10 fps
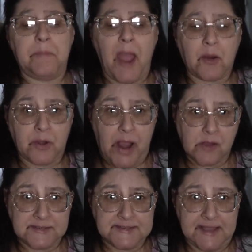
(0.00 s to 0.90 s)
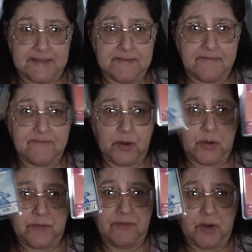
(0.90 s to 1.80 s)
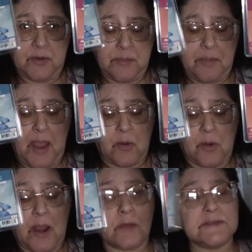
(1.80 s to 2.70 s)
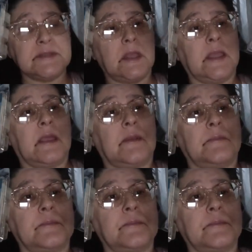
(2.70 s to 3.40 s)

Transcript: Powerhouse sense. Very, very powerhouse-like.